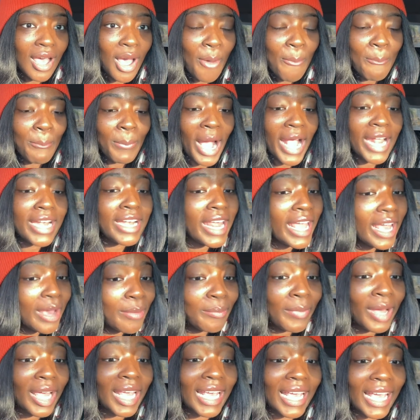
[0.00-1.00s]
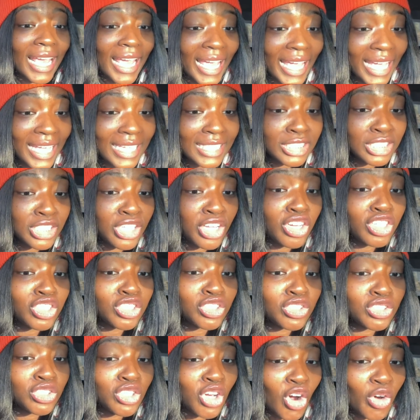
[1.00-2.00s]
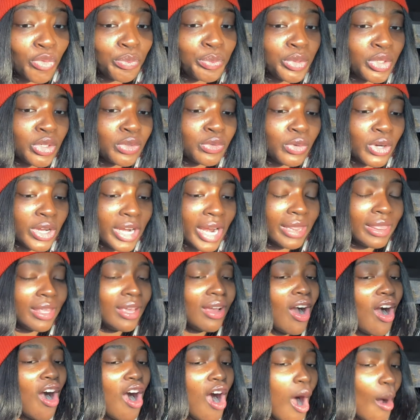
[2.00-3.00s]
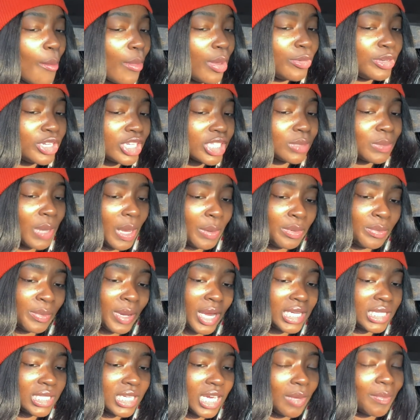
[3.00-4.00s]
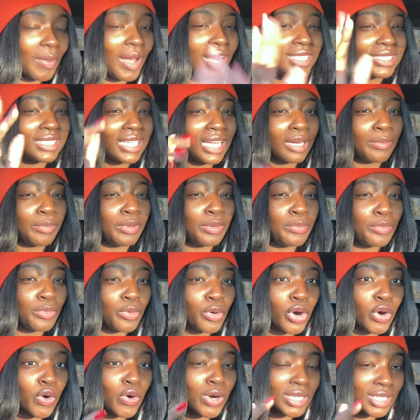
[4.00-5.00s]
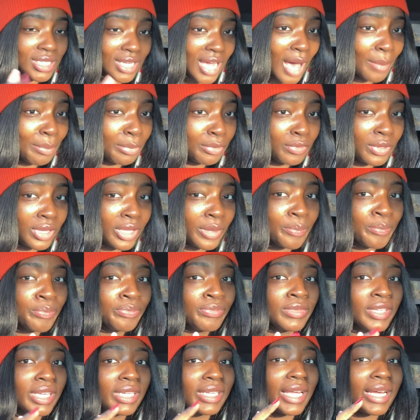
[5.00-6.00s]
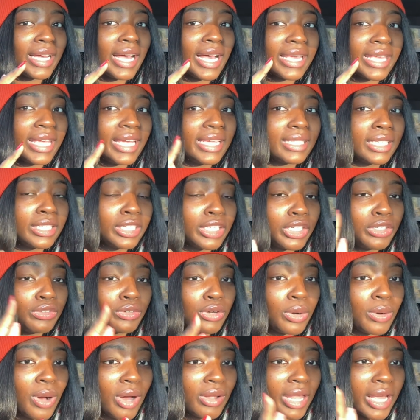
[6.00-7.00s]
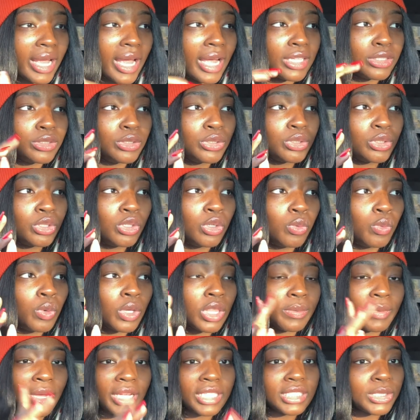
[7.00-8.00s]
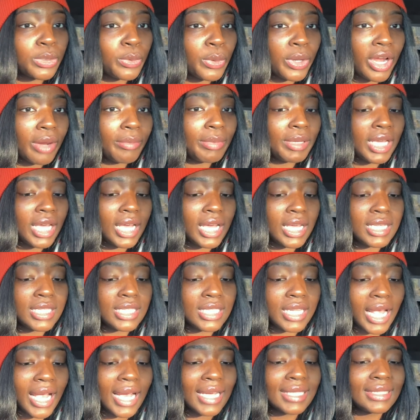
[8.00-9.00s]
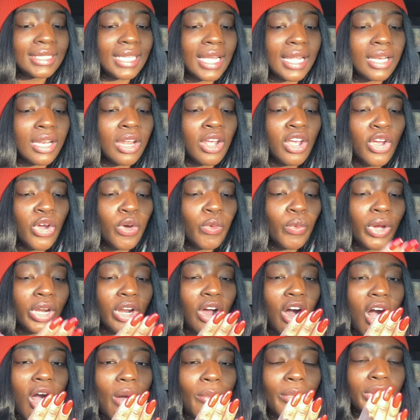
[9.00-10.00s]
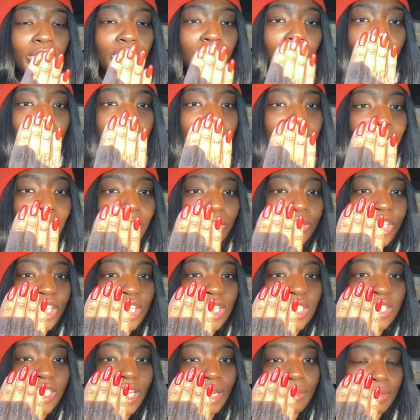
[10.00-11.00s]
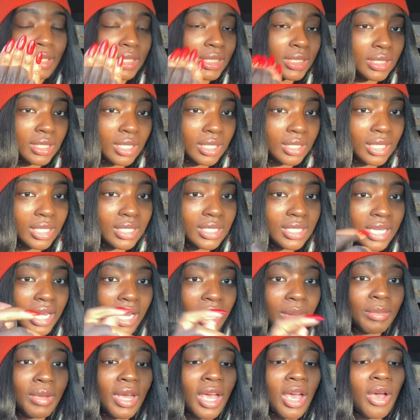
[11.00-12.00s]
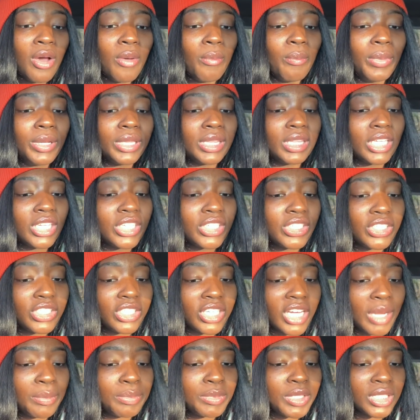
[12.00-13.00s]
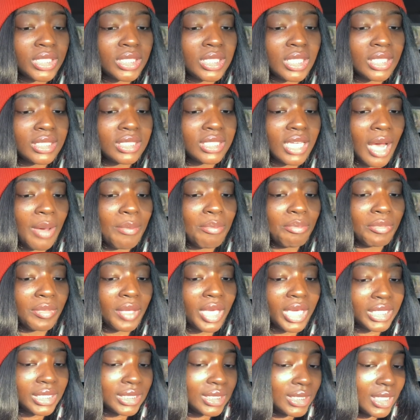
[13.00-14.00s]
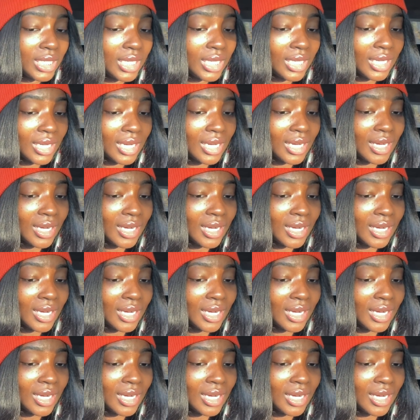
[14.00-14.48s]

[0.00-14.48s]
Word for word: my my hands look so beautiful and i think almond just might be my shape i just got to be more on top of it like i can't let it grow out like i do with my square because like i said when almond grows out the shape doesn't look the same but this shape just looks amazing